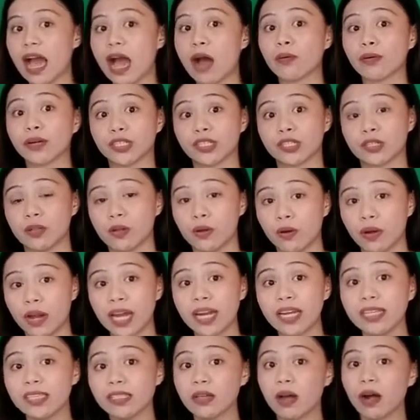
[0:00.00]
Our
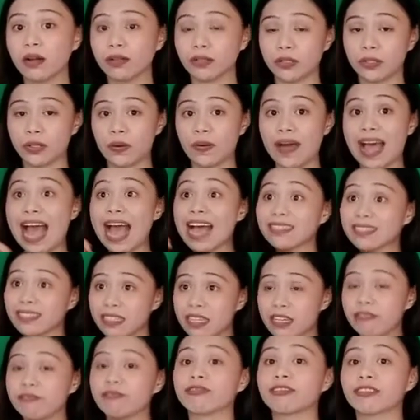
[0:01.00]
slogan is also
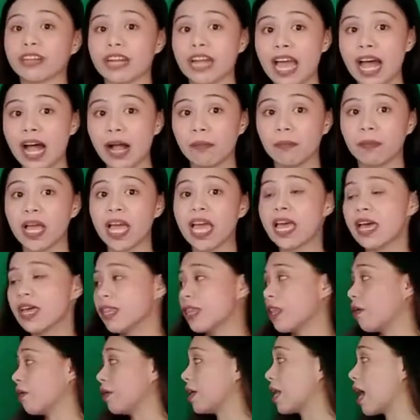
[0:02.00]
asking for help.
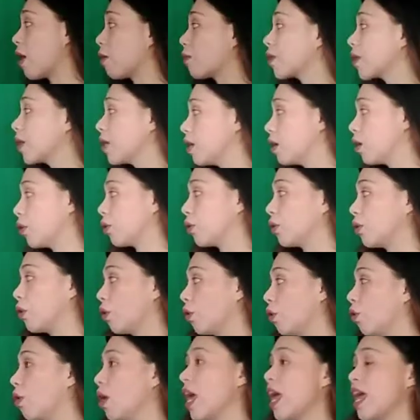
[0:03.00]
Now, in our
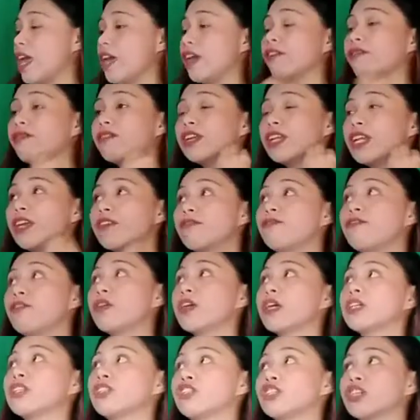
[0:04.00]
logo, even if
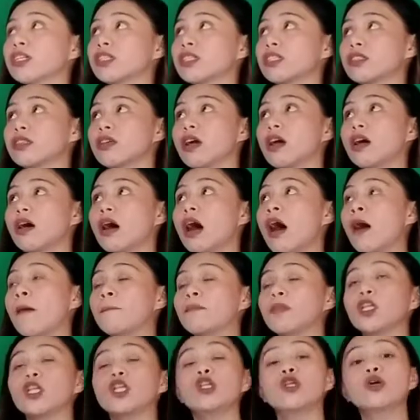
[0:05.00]
you can just
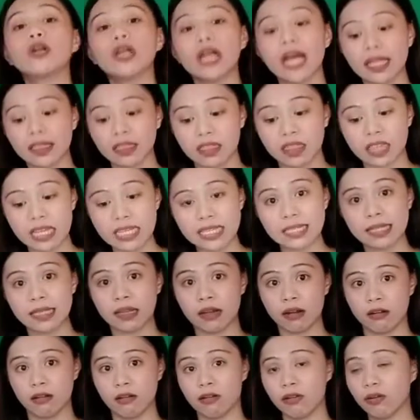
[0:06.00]
look at this
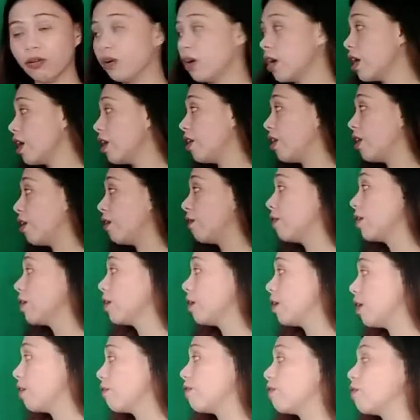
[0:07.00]
logo, even
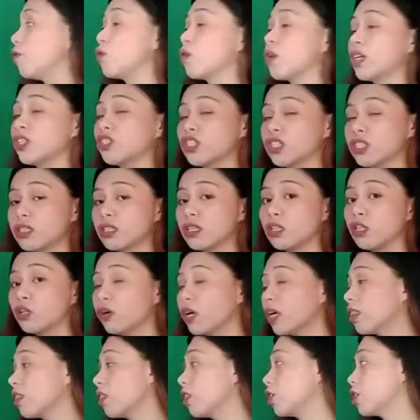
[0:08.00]
if you can just
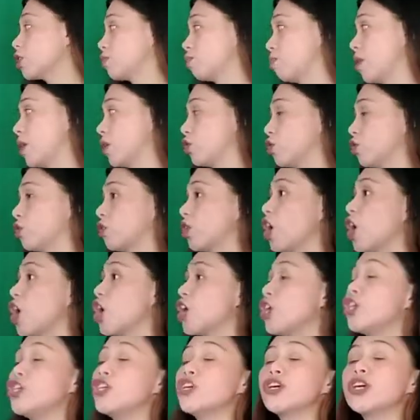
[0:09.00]
look at this picture,
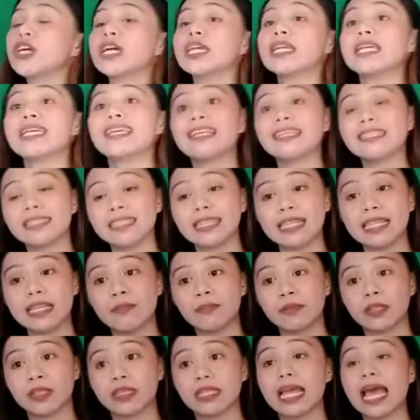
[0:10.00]
you can
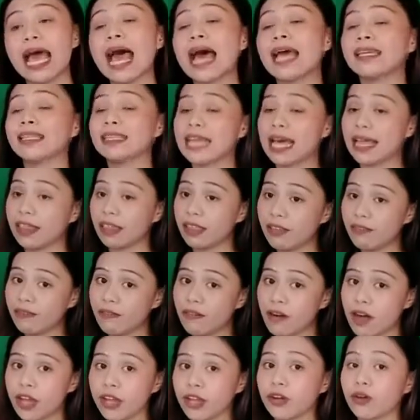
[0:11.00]
easily
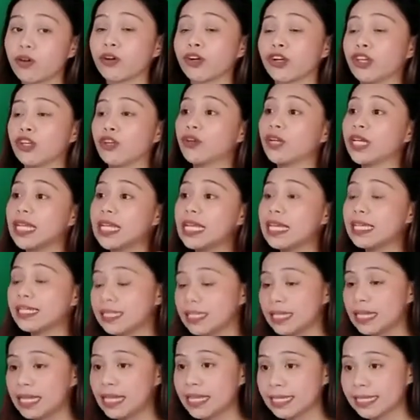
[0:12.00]
identify, or you can
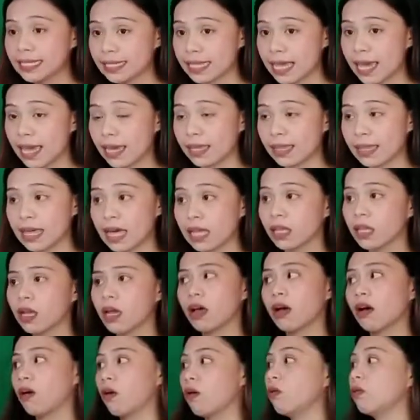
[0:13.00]
easily say that,
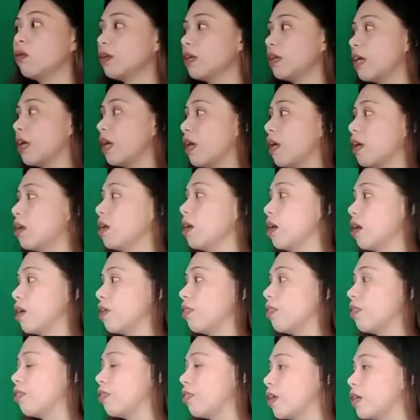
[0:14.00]
okay,
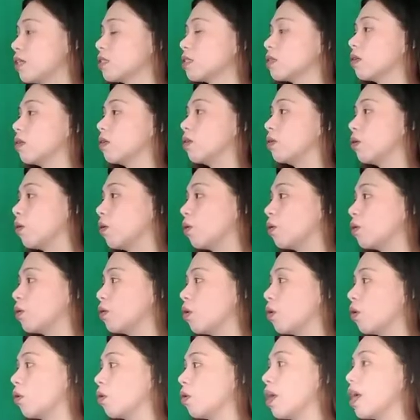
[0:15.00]
this
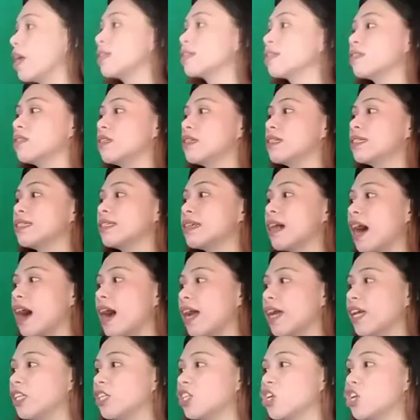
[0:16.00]
logo is
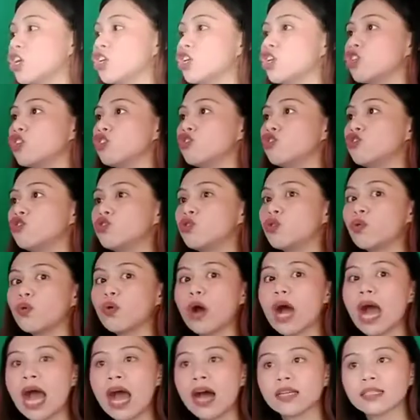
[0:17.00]
designed to
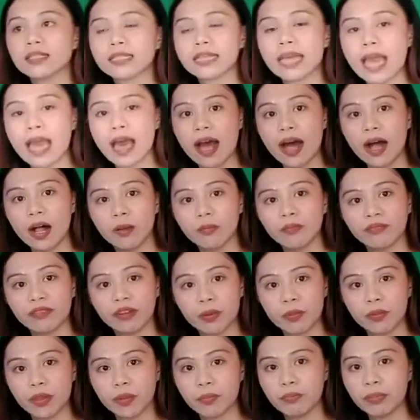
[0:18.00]
ask help
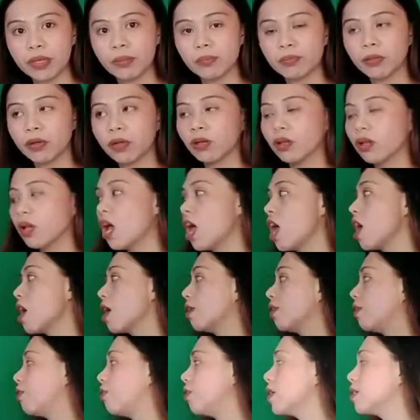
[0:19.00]
from the people.
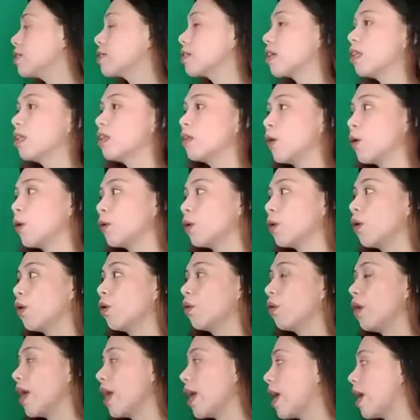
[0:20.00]
This
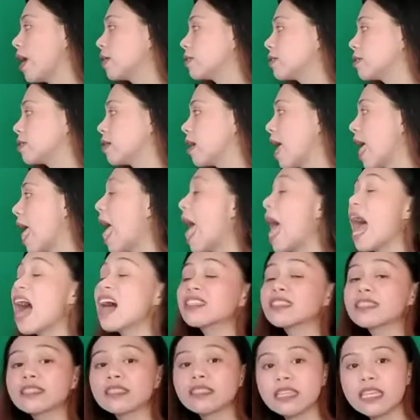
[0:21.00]
logo is
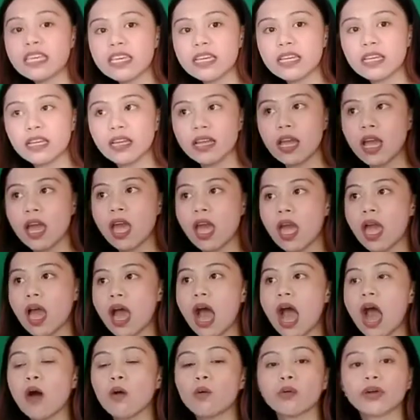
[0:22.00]
asking
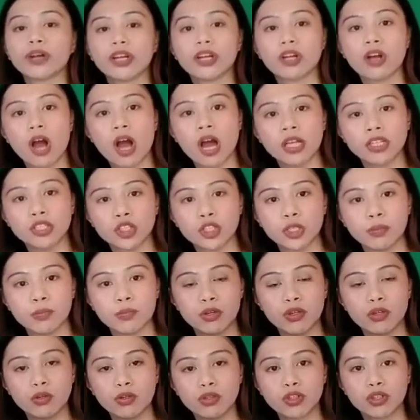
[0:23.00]
our
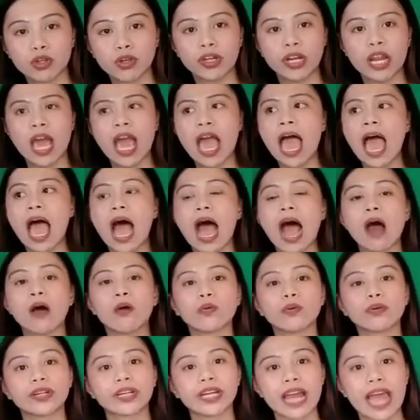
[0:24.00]
contribution,
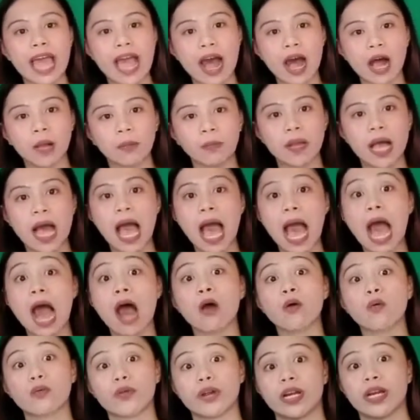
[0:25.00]
our help,
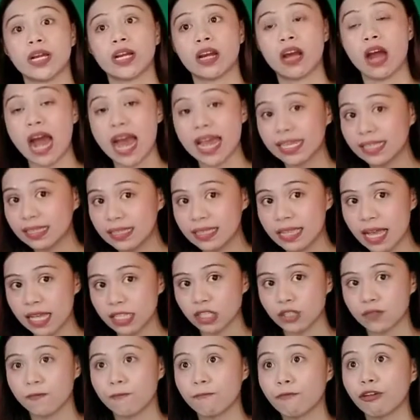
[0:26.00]
our
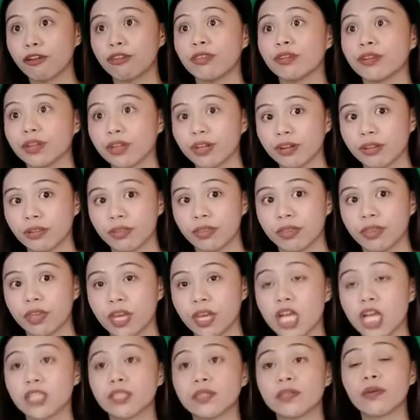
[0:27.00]
kindness for the earth.
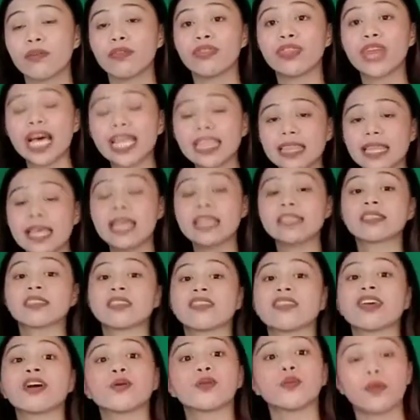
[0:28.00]
So that is
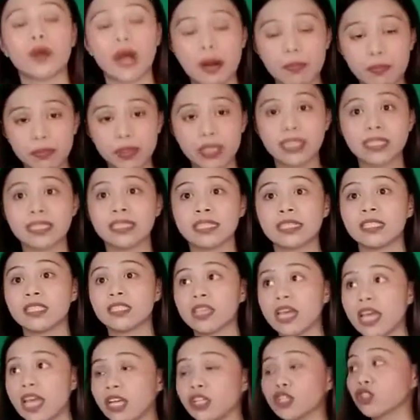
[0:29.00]
the
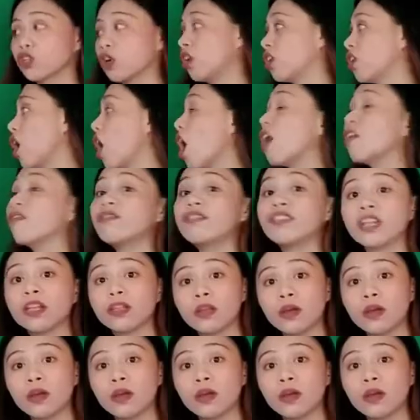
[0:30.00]
representation of the